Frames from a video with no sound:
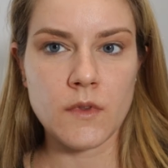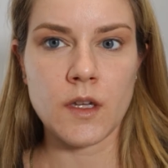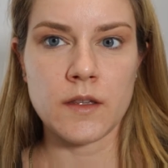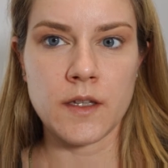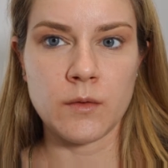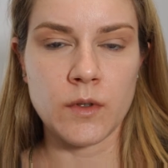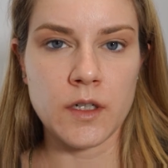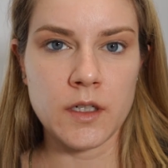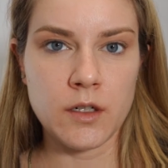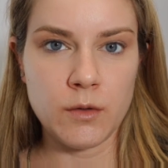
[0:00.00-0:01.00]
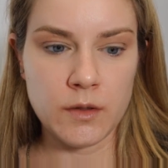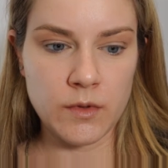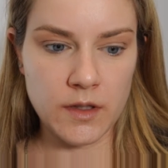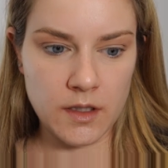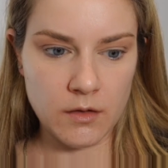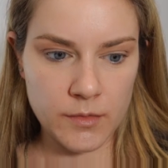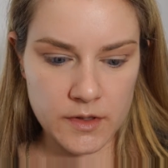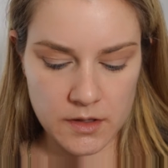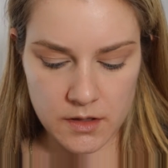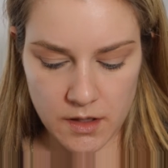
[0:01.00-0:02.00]
And then we're gonna go in with like
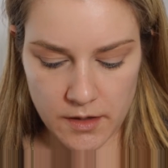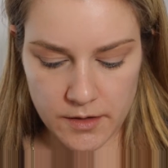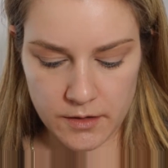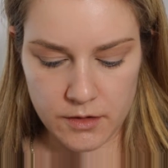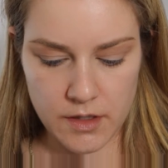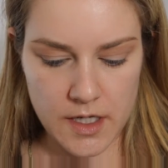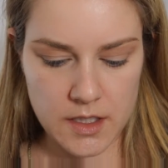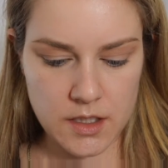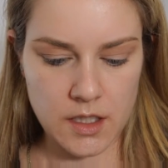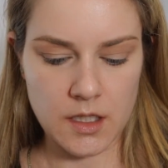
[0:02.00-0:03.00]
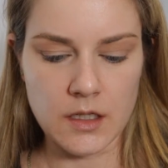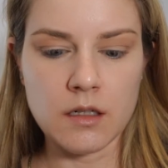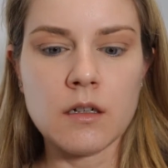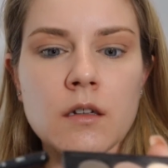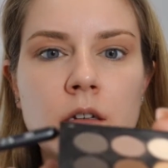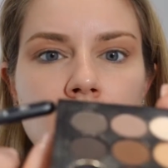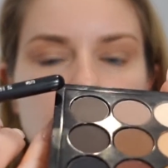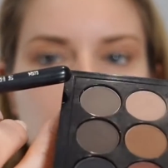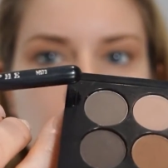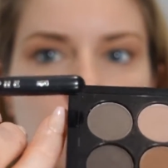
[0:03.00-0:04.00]
almost a darker gray shade.
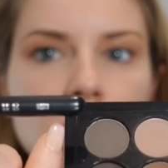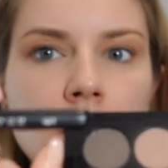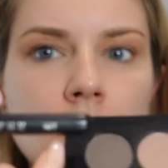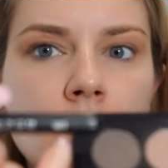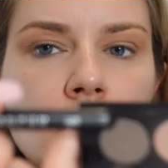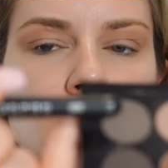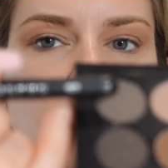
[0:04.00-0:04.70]
It's